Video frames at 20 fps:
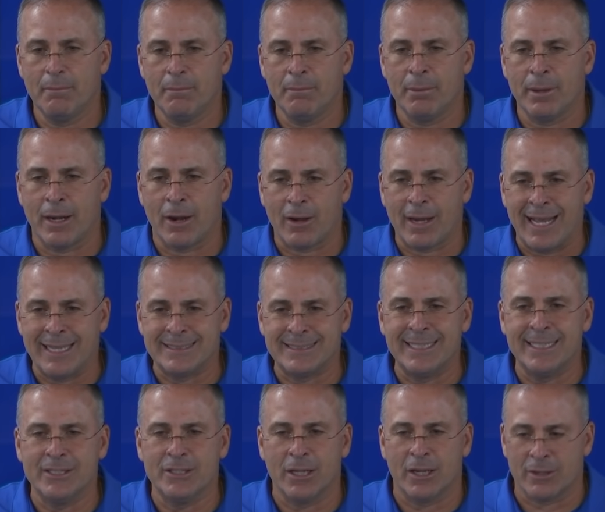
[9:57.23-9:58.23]
but our guys
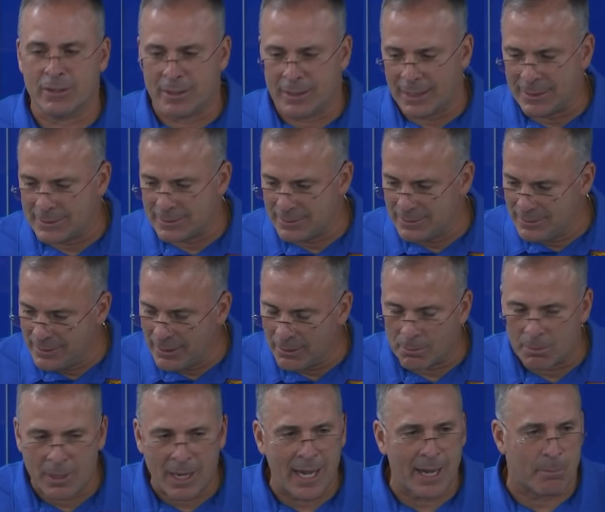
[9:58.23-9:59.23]
didn't. Our guys, you know,
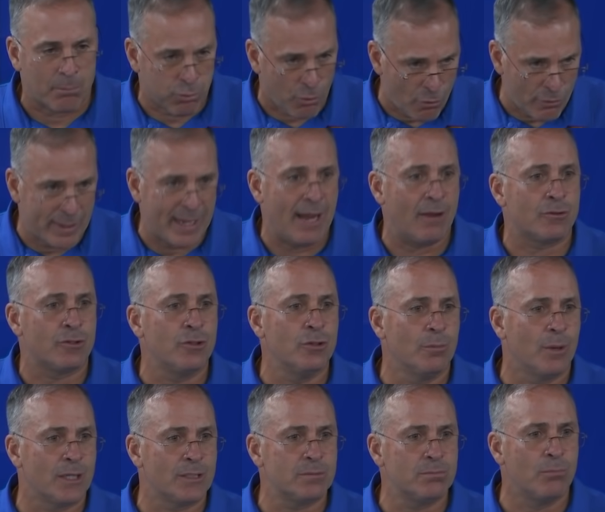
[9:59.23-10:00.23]
kind of broke down too
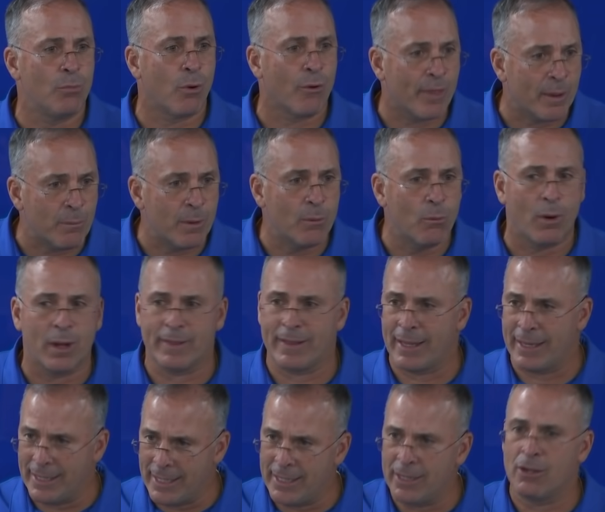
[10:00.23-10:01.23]
much more than we want.
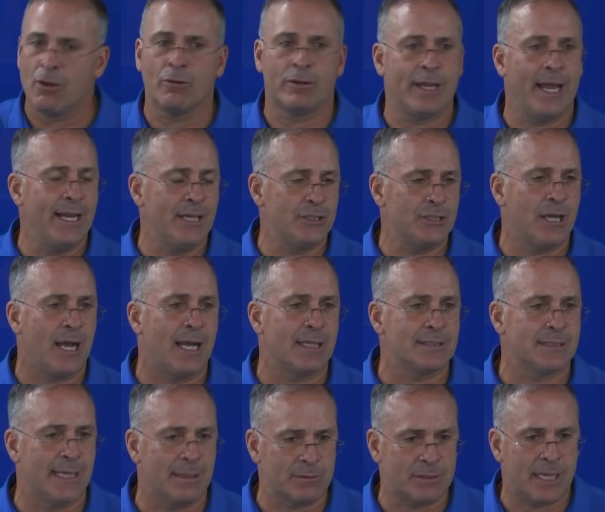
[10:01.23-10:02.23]
They need to go take
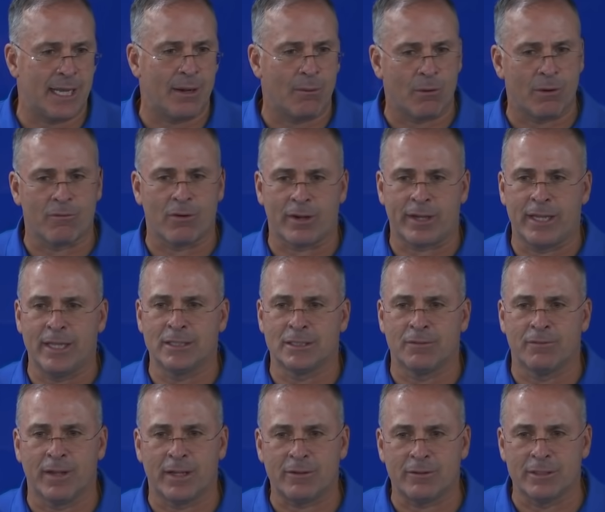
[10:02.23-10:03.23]
shots, and that was kind of one of our keys
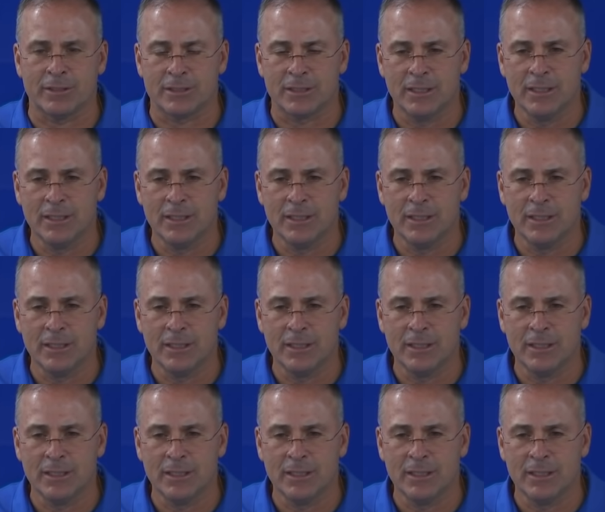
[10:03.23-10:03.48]
to victories,